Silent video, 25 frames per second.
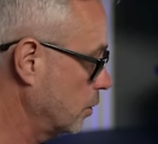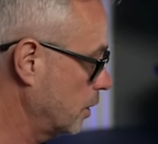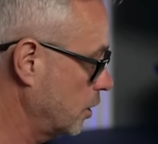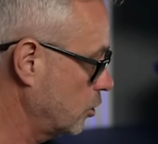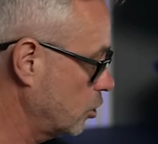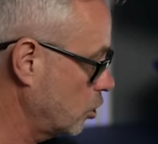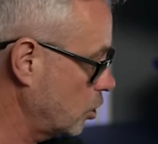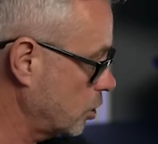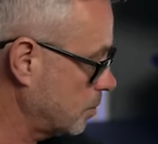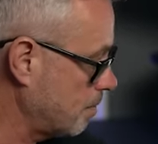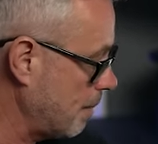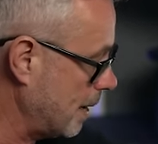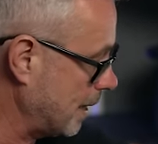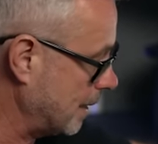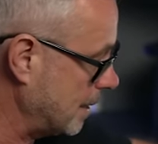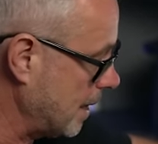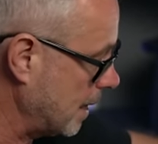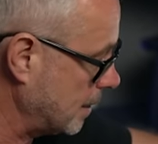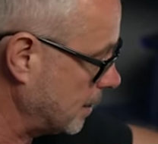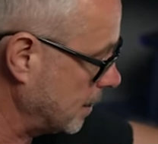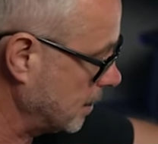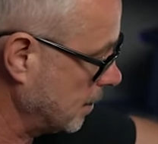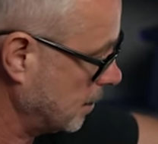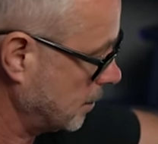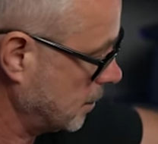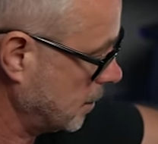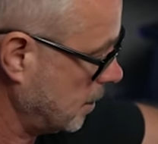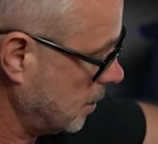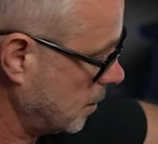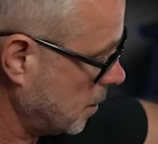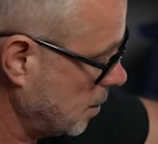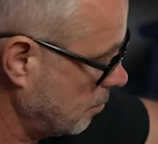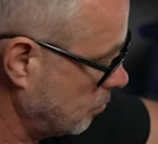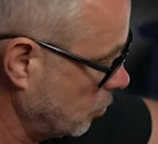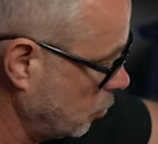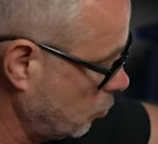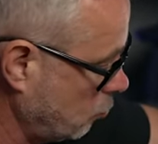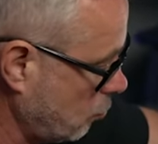These are just magnetic, so that
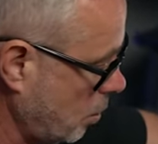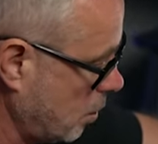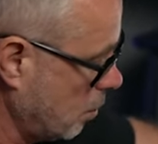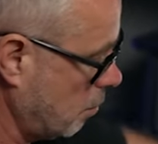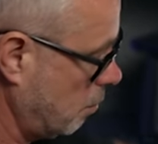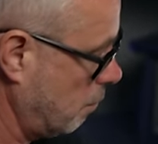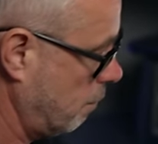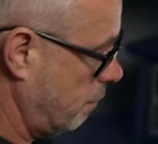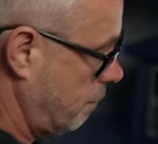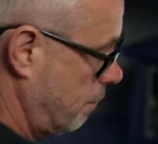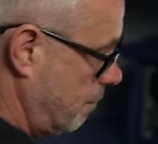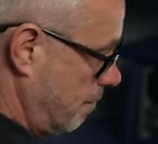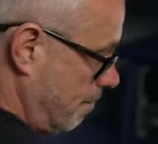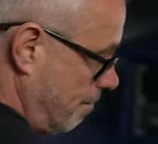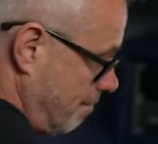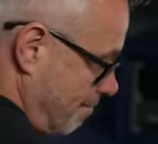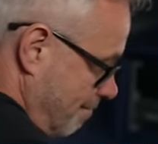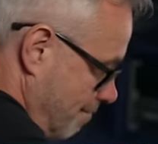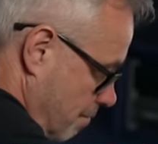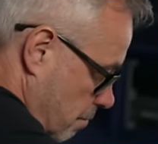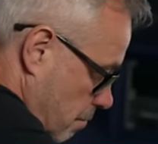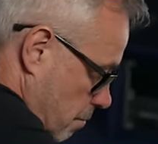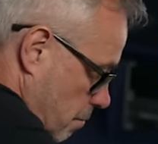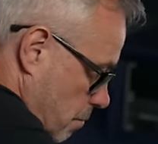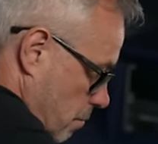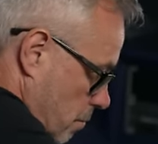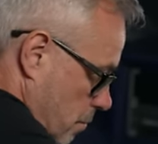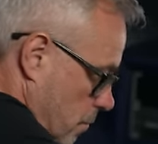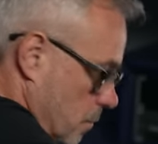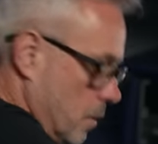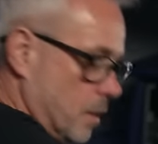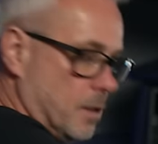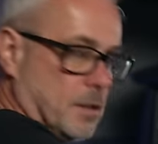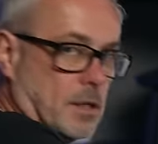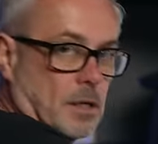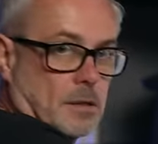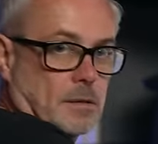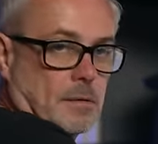comes straight off.
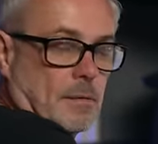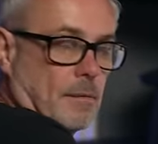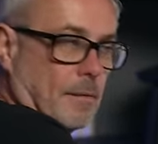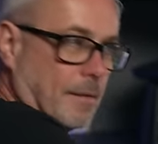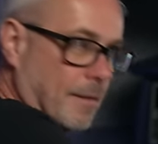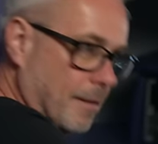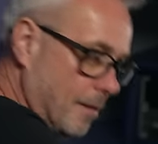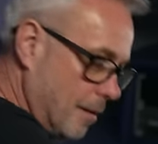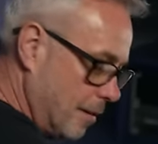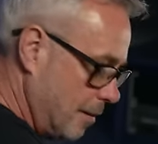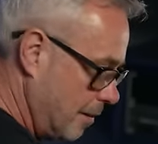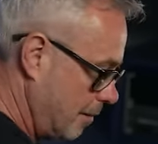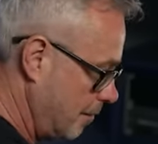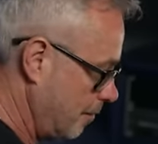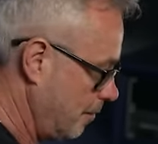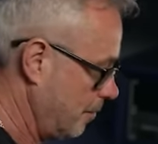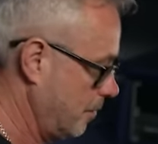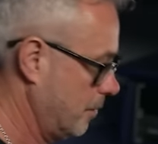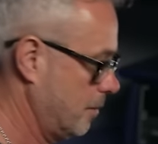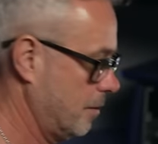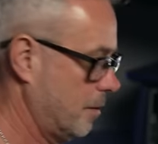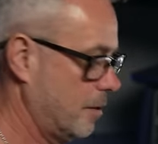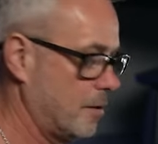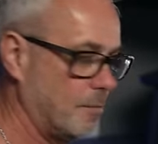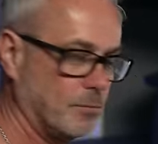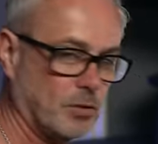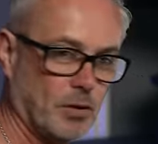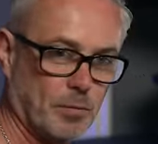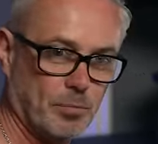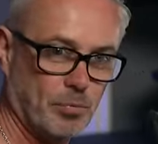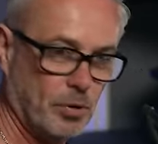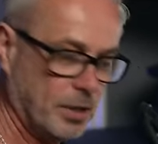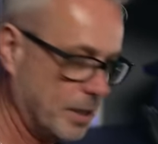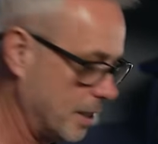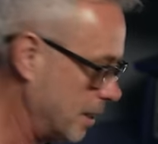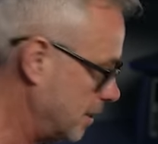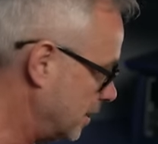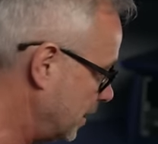He says, comes off
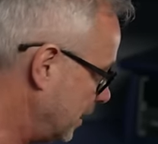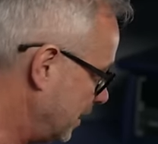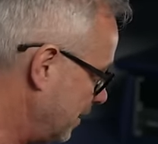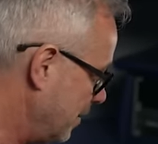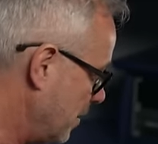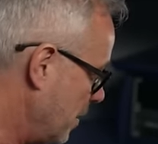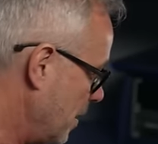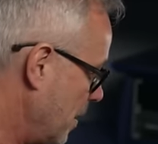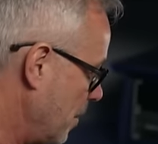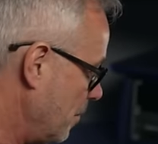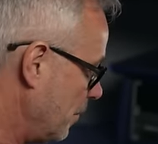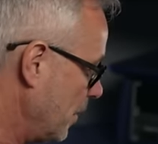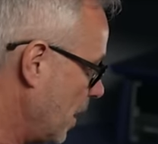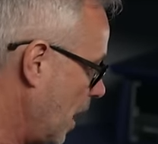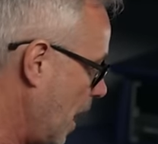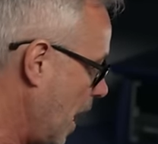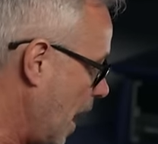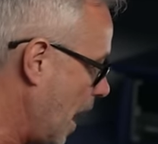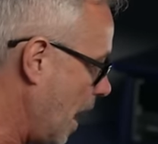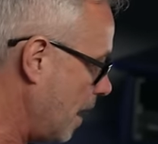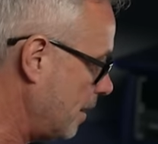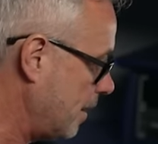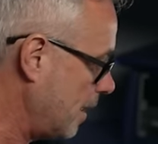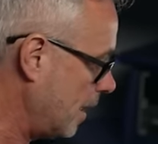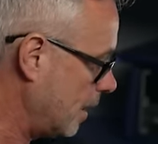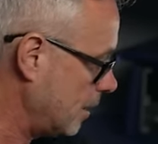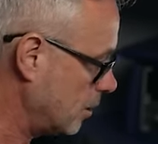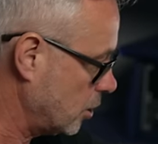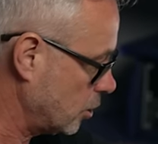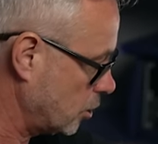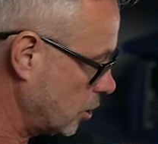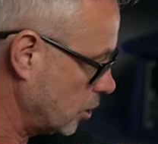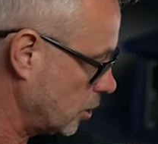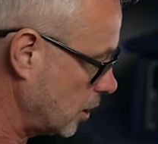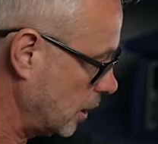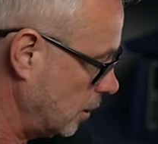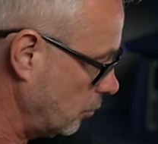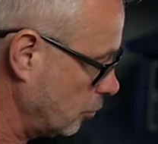pretty easily. And then there's
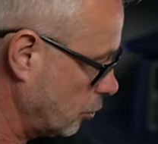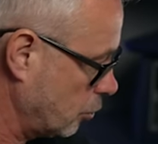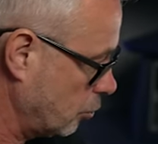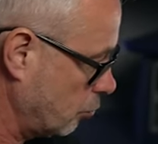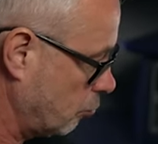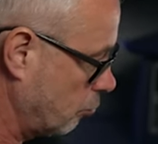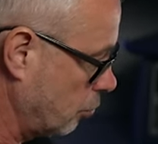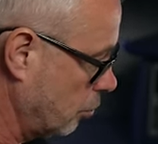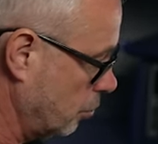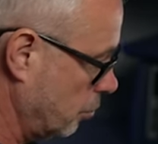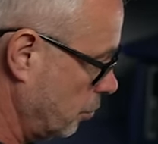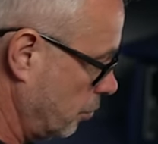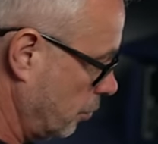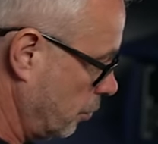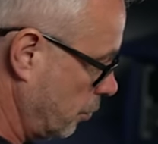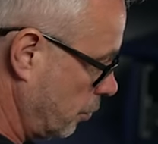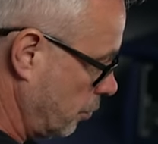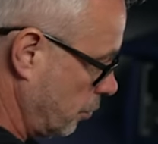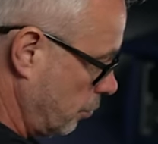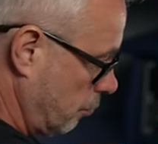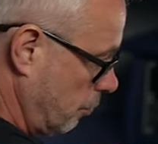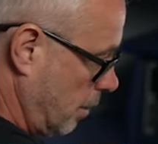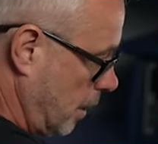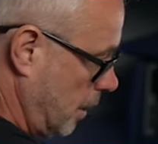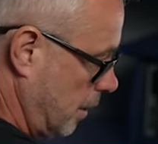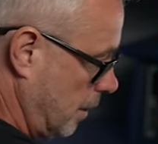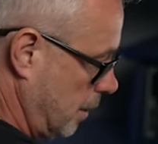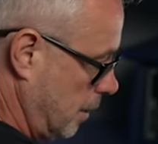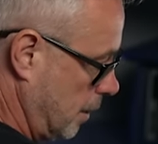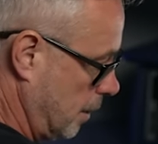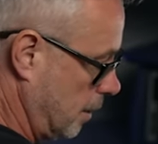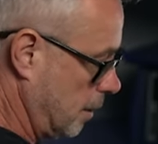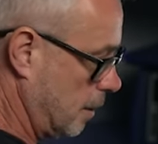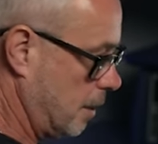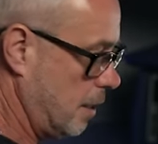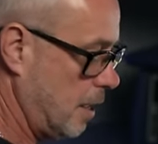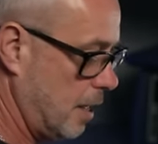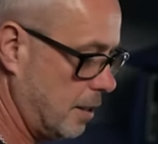just a little screw thread
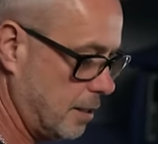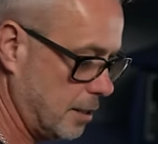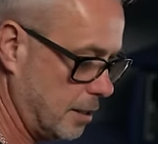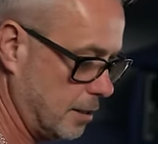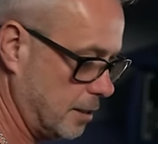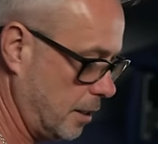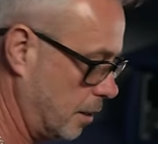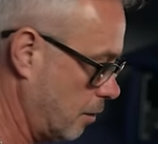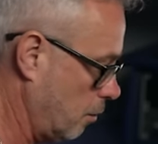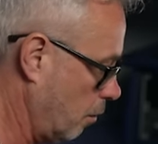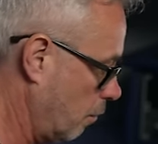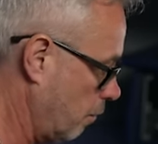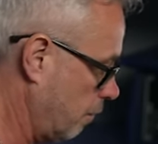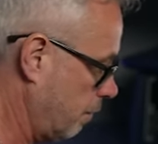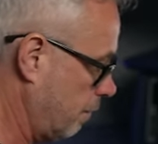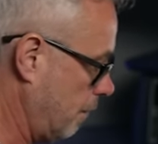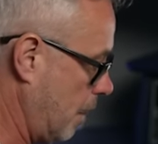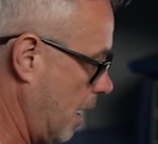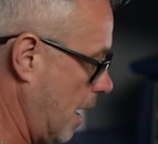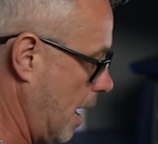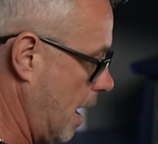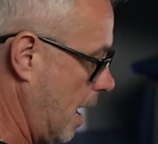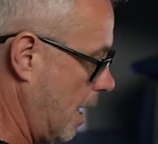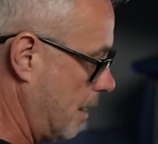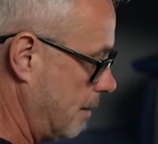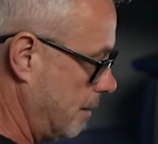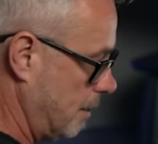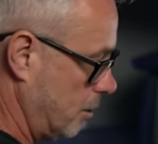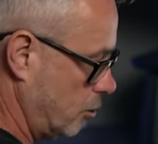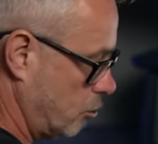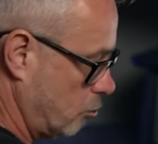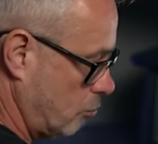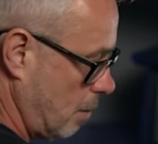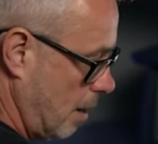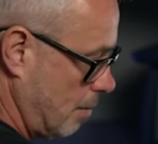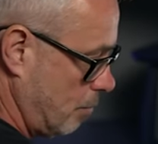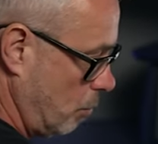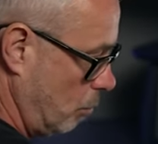thing there that you take off, and this
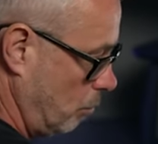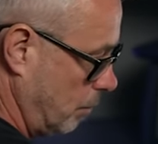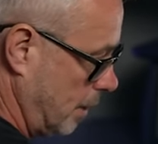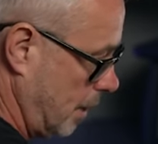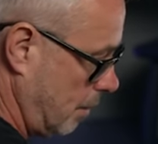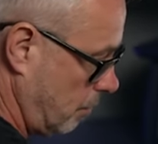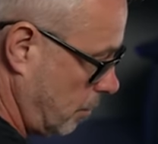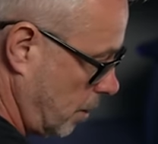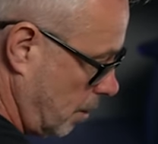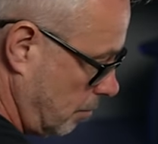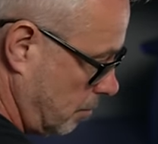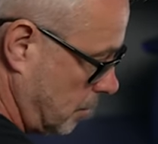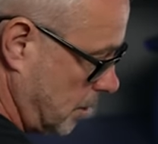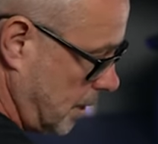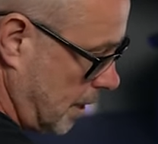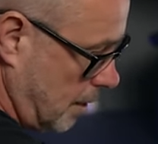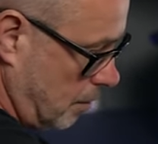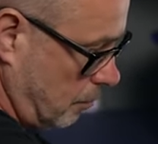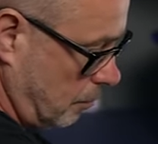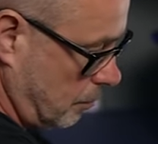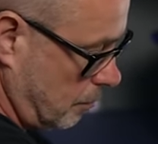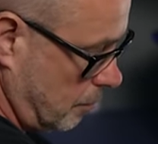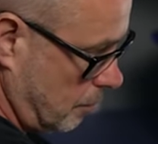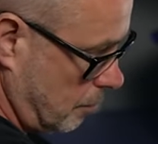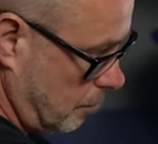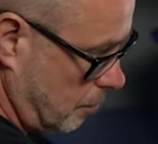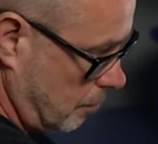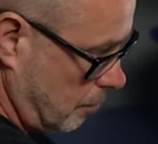trackball now comes out.